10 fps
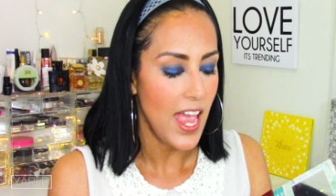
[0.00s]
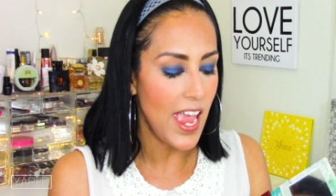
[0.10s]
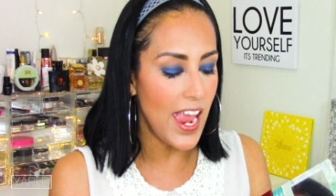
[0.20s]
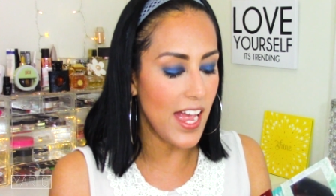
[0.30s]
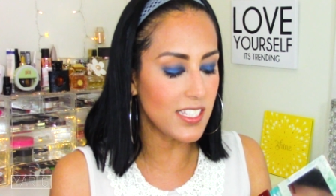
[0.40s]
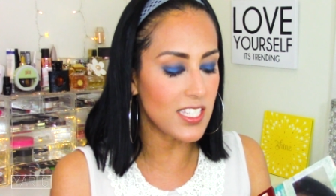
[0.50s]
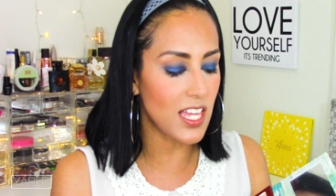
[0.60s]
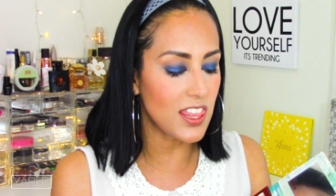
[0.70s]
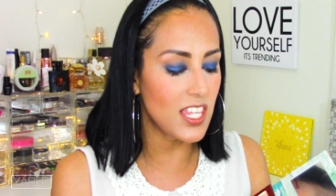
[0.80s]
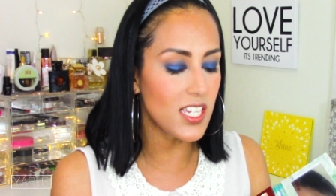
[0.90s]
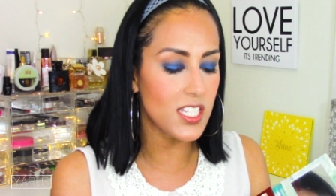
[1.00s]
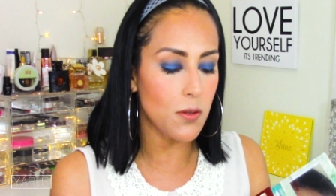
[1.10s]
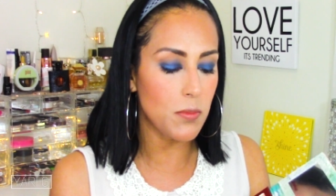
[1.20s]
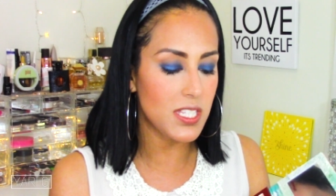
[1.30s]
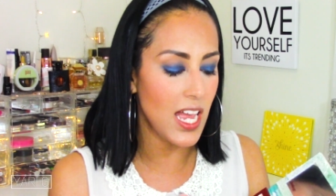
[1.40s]
And this
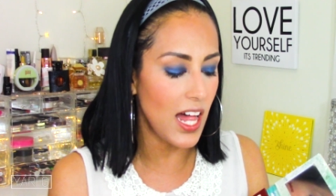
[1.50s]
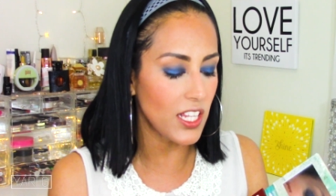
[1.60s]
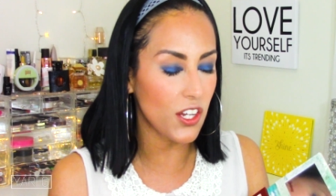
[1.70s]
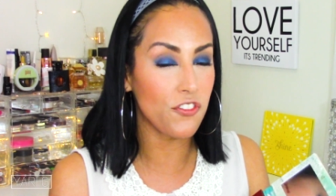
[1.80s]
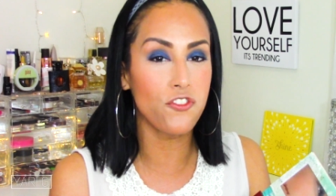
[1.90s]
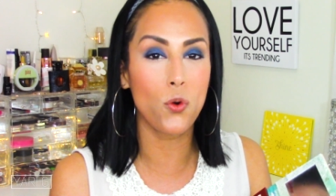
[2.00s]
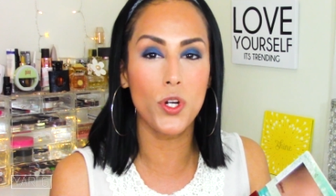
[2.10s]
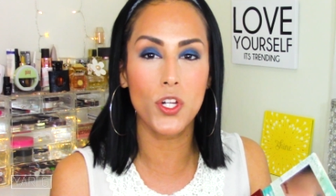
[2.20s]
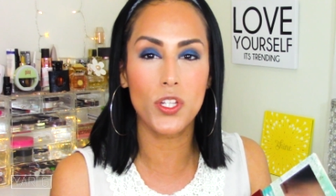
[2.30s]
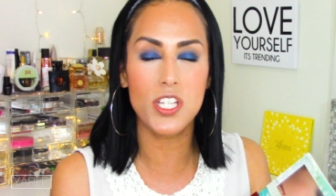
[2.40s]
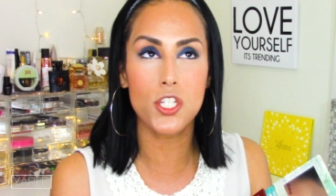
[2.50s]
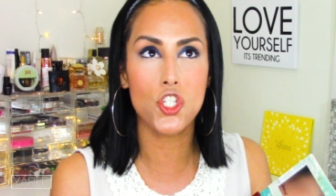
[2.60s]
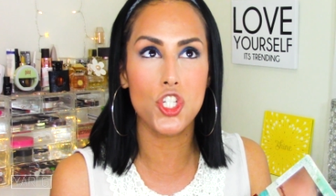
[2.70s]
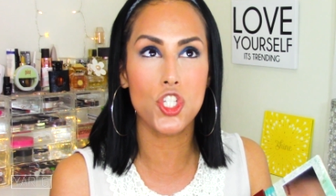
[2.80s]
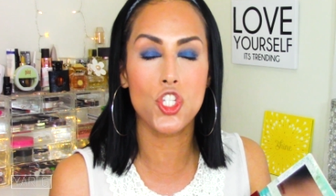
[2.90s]
metallic foil is
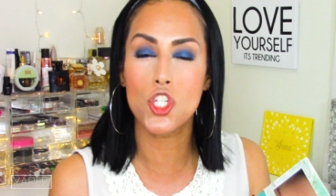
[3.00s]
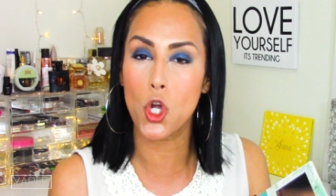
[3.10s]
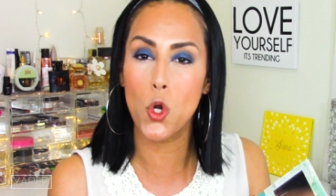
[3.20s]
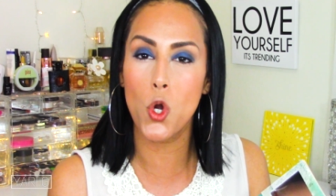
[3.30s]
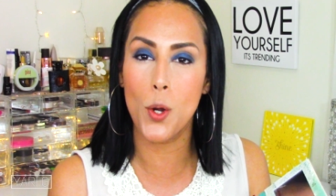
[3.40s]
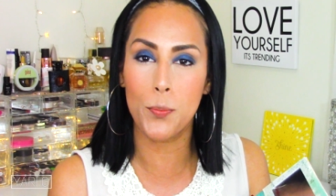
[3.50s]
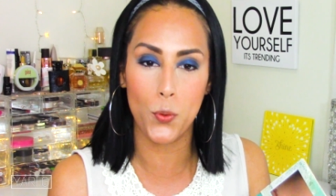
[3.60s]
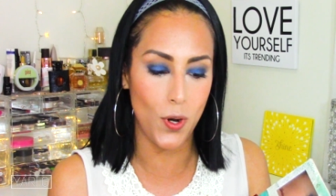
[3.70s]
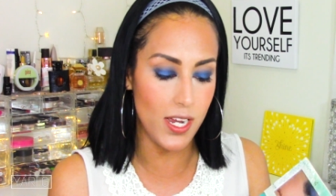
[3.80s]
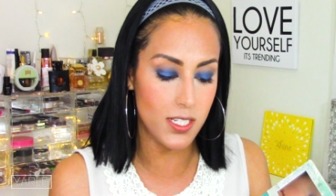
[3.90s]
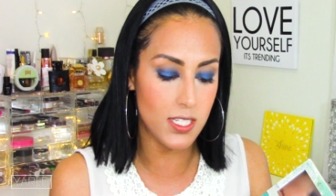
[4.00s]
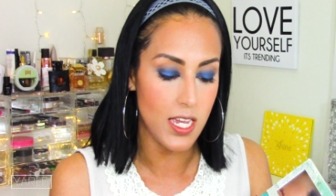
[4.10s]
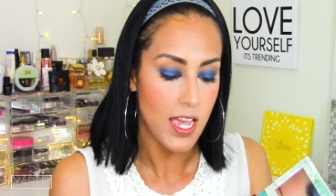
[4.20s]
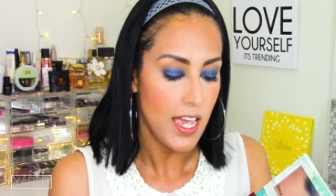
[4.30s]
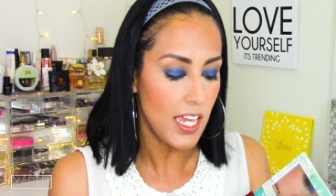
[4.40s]
just so pressed.
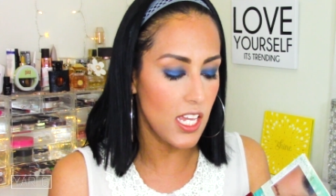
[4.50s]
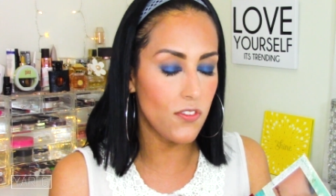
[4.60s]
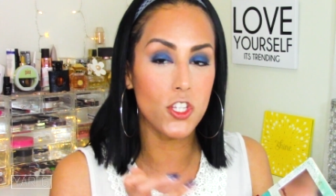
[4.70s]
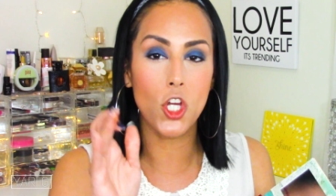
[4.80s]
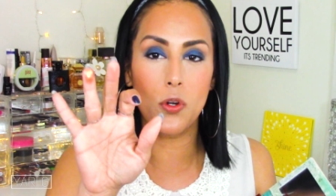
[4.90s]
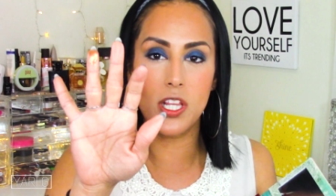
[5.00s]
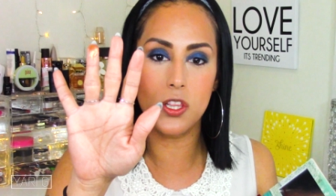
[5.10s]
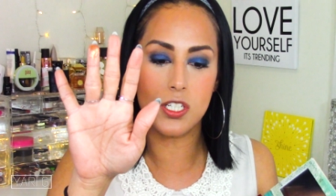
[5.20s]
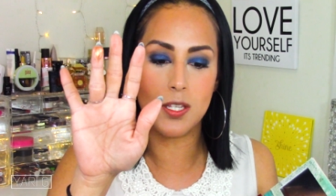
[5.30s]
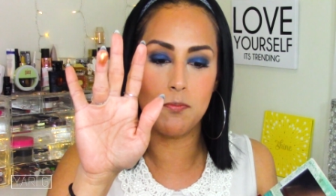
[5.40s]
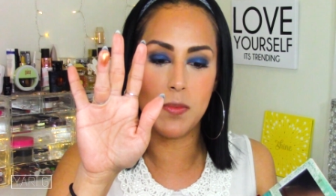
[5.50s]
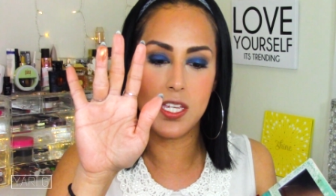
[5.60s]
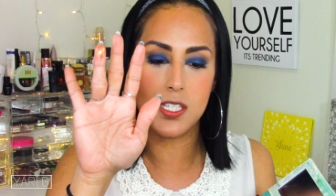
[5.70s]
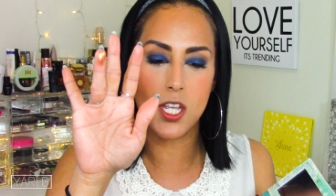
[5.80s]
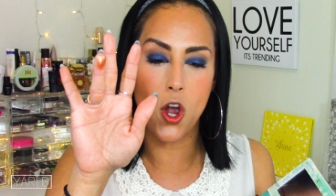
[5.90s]
Even though it looks
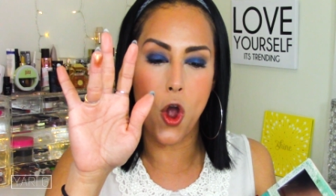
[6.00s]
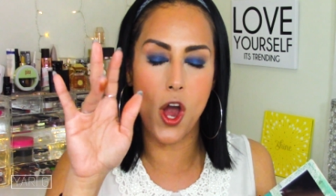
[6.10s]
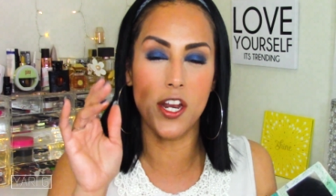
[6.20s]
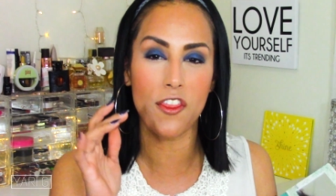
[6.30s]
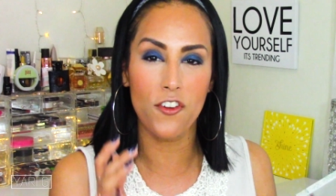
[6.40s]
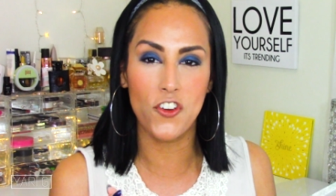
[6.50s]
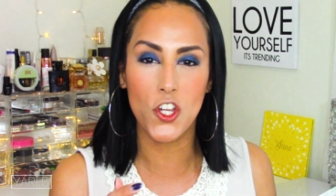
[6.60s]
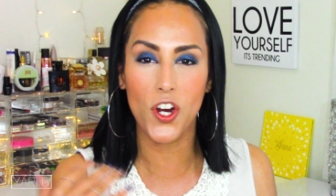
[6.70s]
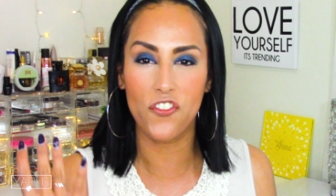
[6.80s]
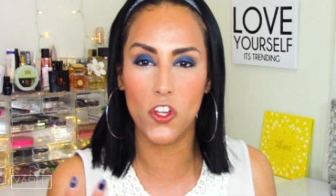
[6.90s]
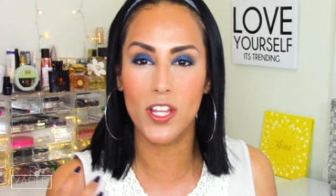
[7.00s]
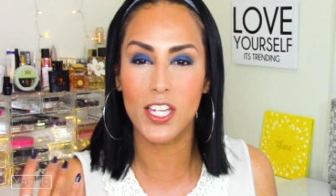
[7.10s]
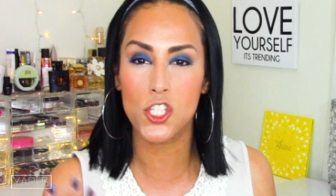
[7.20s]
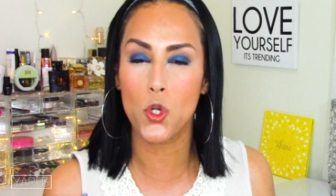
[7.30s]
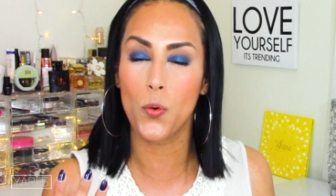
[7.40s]
amazing on the finger, I feel
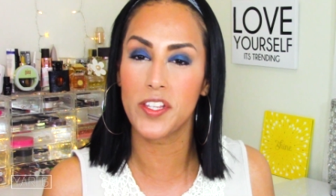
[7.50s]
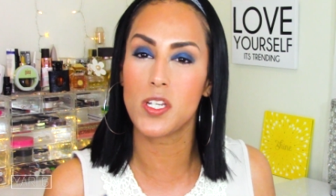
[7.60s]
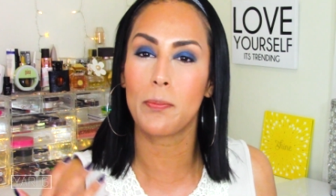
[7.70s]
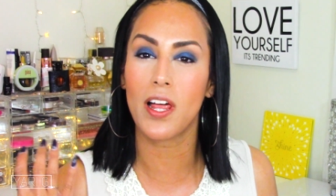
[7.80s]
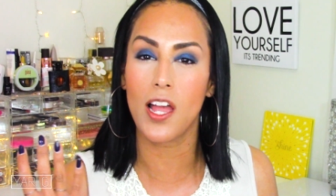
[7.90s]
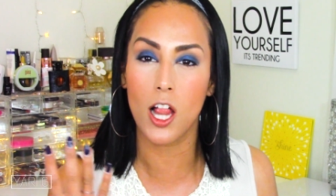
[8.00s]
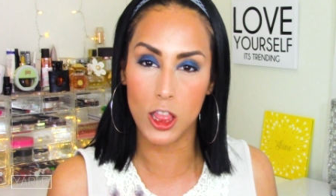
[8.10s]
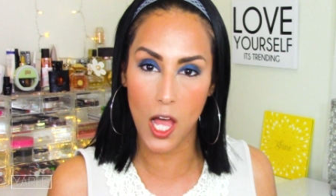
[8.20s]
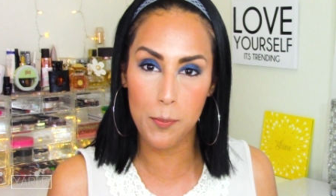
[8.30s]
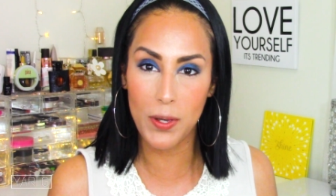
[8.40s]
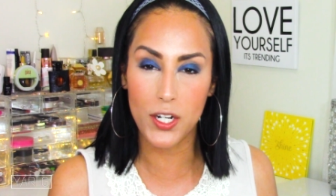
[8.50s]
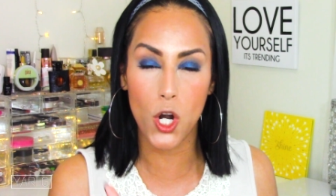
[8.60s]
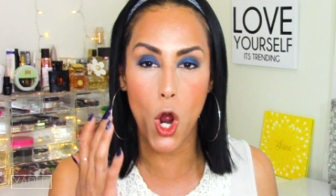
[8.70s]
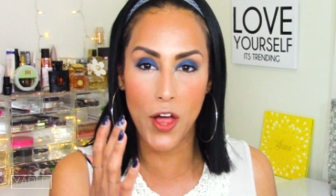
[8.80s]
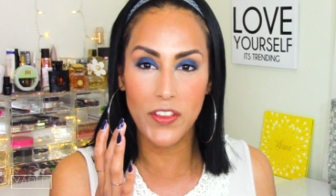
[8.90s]
like it's going to apply a lot
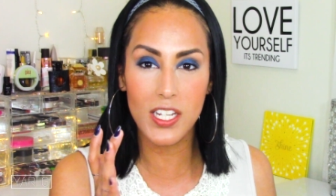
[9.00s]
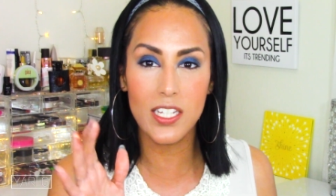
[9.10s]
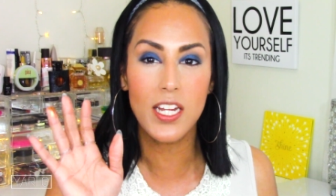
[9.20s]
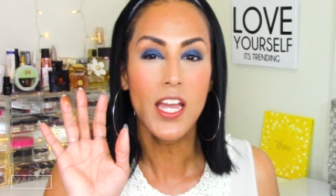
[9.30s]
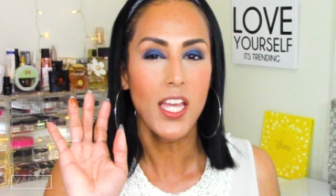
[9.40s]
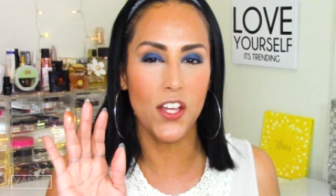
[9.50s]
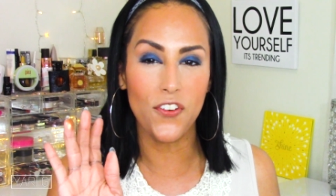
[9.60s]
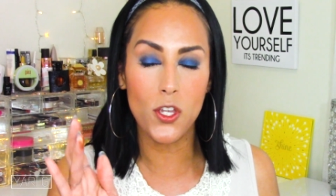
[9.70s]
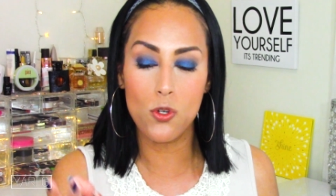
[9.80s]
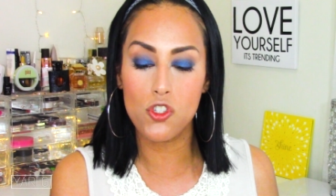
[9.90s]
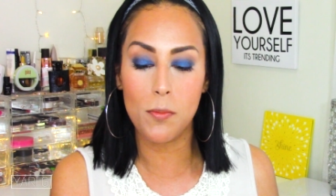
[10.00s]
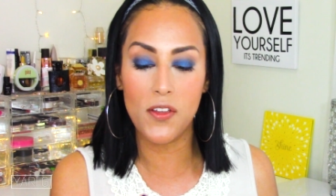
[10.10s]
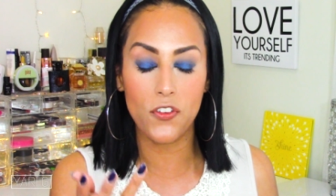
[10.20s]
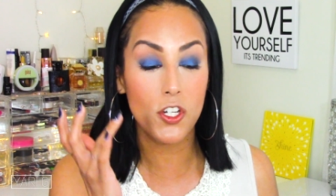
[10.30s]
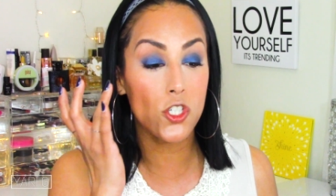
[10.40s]
better on the lid if I use
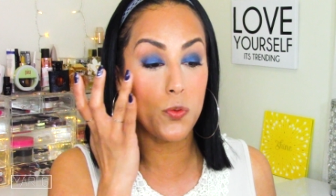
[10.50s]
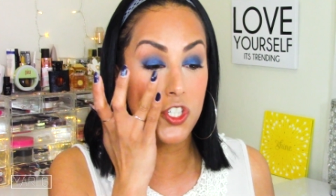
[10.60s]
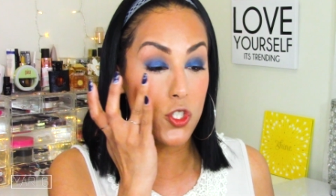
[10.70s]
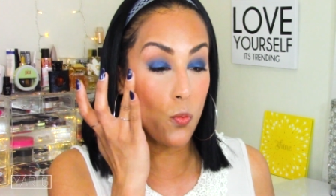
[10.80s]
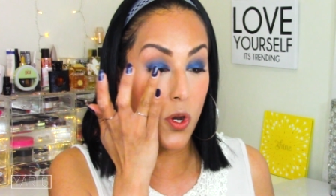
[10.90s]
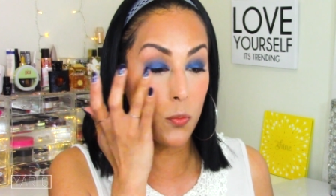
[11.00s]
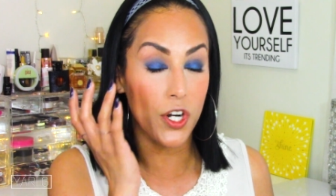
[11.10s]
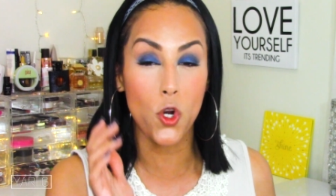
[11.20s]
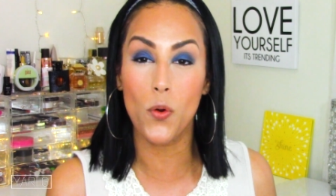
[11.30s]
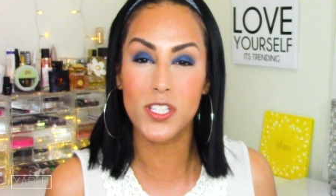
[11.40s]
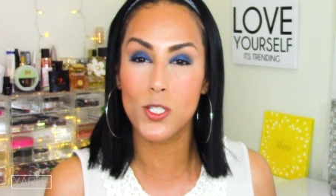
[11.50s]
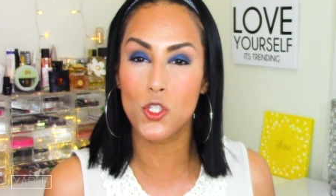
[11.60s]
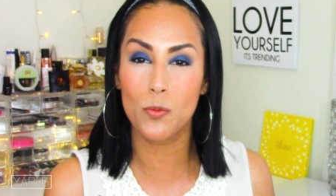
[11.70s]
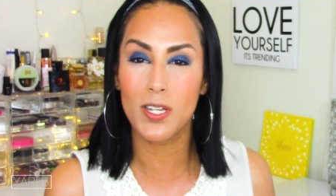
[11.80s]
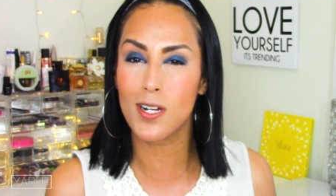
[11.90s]
my fingers, which is what we're going to
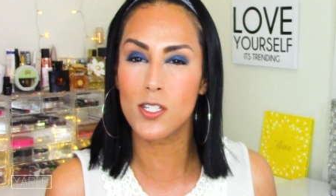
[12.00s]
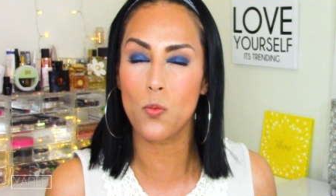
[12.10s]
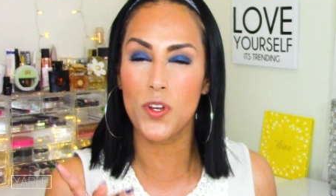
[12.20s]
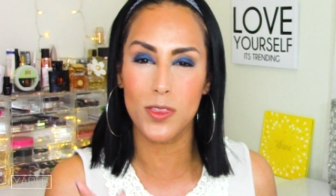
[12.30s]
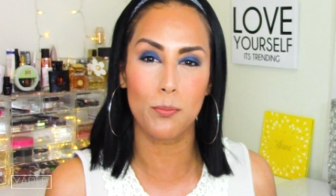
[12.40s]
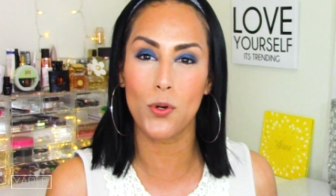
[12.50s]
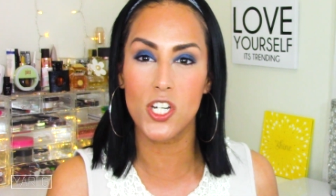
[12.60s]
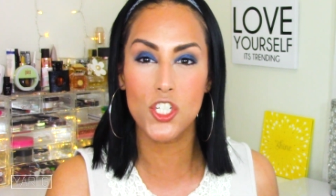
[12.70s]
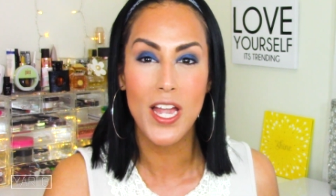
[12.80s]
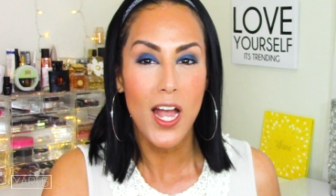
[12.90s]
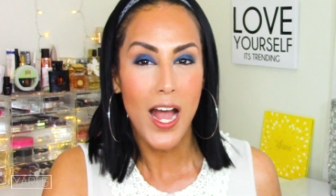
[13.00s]
do because with the brush,